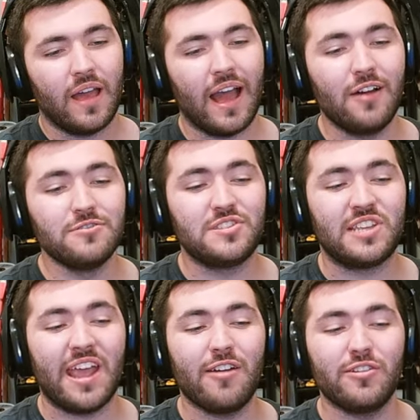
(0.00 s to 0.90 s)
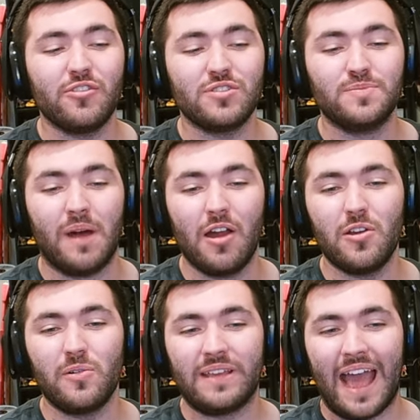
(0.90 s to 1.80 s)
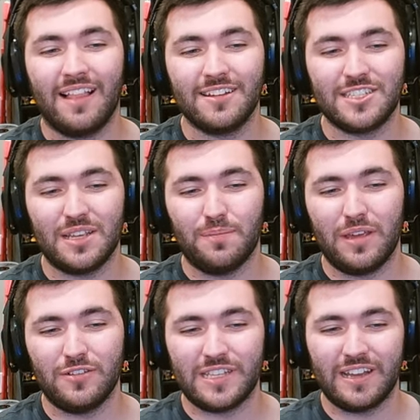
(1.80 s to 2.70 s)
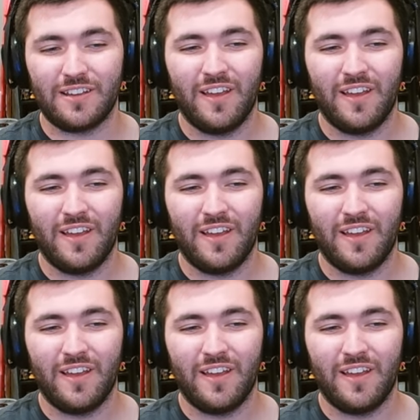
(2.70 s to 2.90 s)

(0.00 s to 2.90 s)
How dare you use Mario Galaxy music